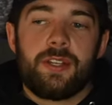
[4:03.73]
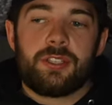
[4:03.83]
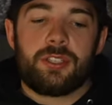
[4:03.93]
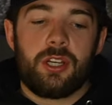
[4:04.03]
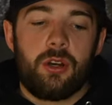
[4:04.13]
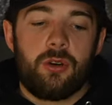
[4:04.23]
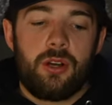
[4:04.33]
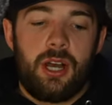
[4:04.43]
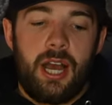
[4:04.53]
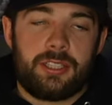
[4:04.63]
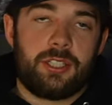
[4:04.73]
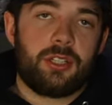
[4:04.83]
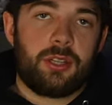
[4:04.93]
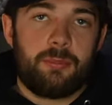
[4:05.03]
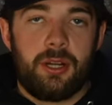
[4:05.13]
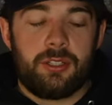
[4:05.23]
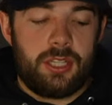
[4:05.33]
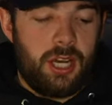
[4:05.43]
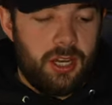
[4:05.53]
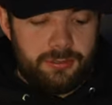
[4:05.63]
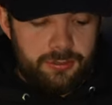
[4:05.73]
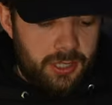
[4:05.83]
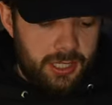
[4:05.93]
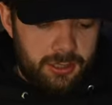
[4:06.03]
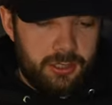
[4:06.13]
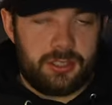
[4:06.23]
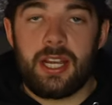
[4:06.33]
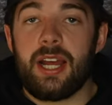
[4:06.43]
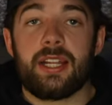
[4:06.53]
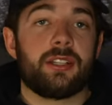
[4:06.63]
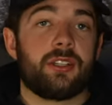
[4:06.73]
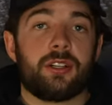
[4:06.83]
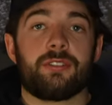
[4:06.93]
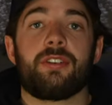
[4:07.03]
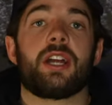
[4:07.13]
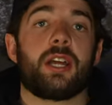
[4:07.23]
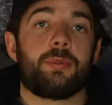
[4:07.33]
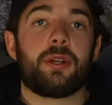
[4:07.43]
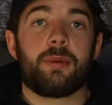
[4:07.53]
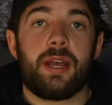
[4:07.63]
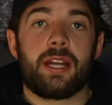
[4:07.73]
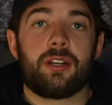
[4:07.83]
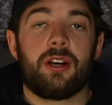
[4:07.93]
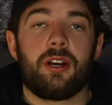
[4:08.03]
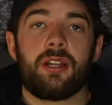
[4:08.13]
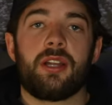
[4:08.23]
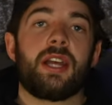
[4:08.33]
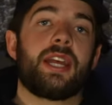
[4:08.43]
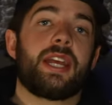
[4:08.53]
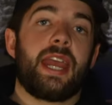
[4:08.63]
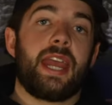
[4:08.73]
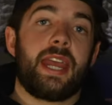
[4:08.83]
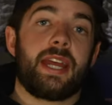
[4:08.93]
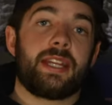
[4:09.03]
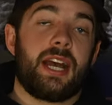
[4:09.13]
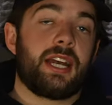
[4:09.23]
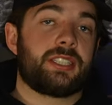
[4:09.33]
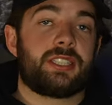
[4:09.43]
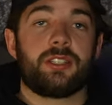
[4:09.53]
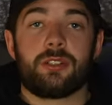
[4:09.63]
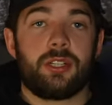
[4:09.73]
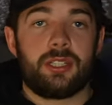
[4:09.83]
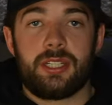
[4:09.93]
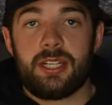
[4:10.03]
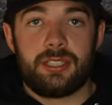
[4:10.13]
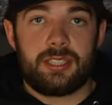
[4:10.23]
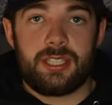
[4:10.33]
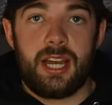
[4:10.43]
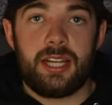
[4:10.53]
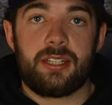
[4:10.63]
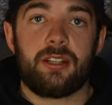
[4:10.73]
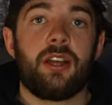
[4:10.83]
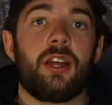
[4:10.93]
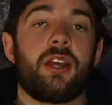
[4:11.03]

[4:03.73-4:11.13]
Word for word: So I took the belt off, I looked at it, it looked fine, I put it back on, and I still couldn't get it to tighten.